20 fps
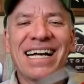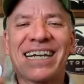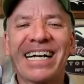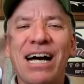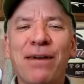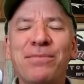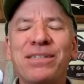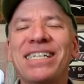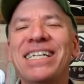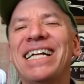
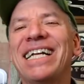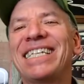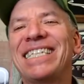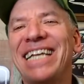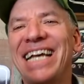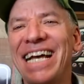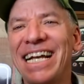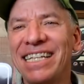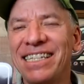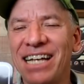Comes in at
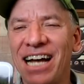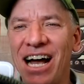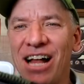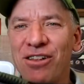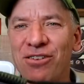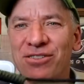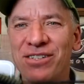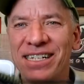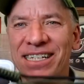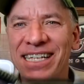
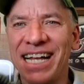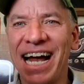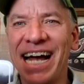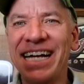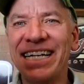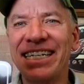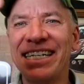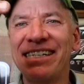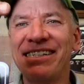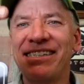
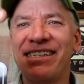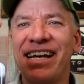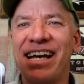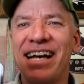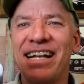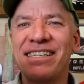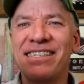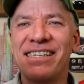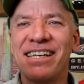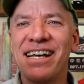
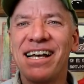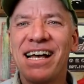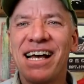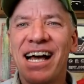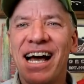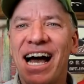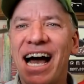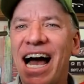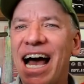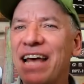$10.90.
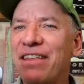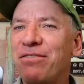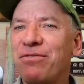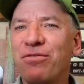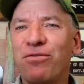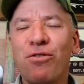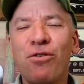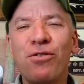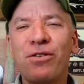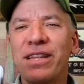I've
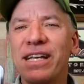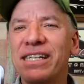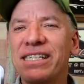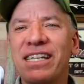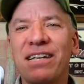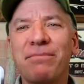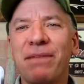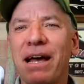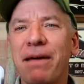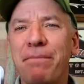thrown
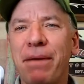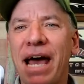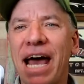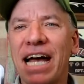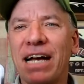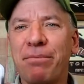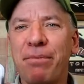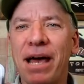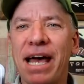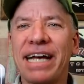this in my
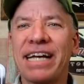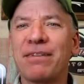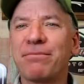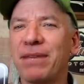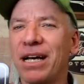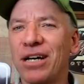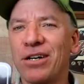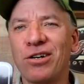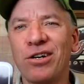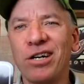backpack and
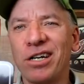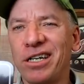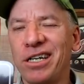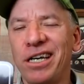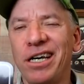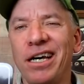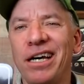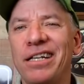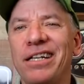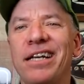my cook
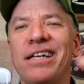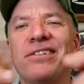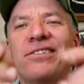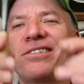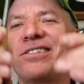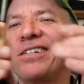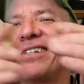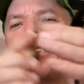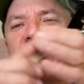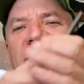kit. Is
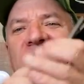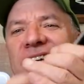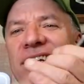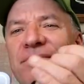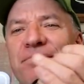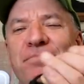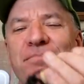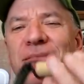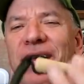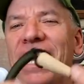just
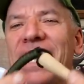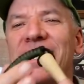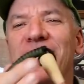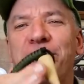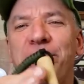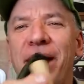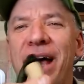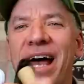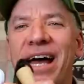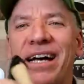a
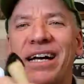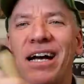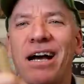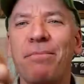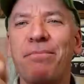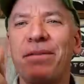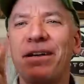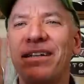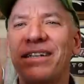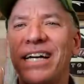nice
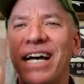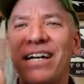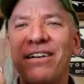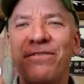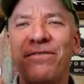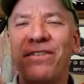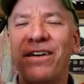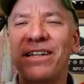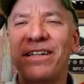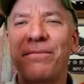backup and kind
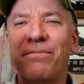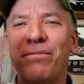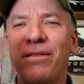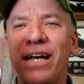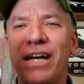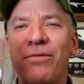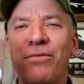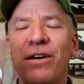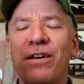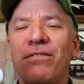of fun to
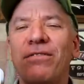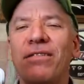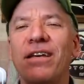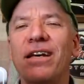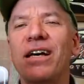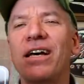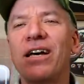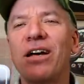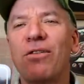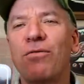play with
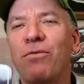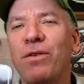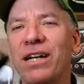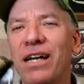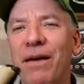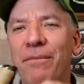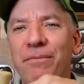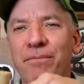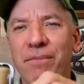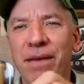
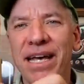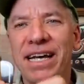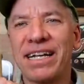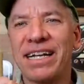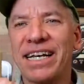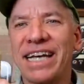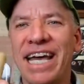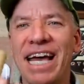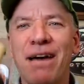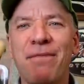when I'm
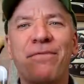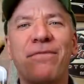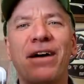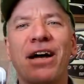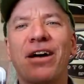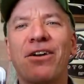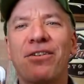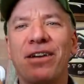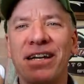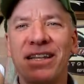making a
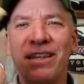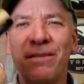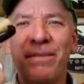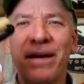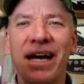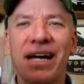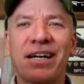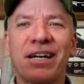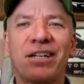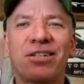campfire in the
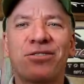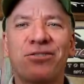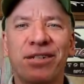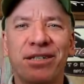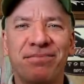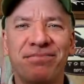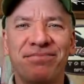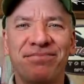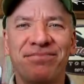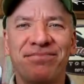
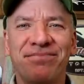backcountry.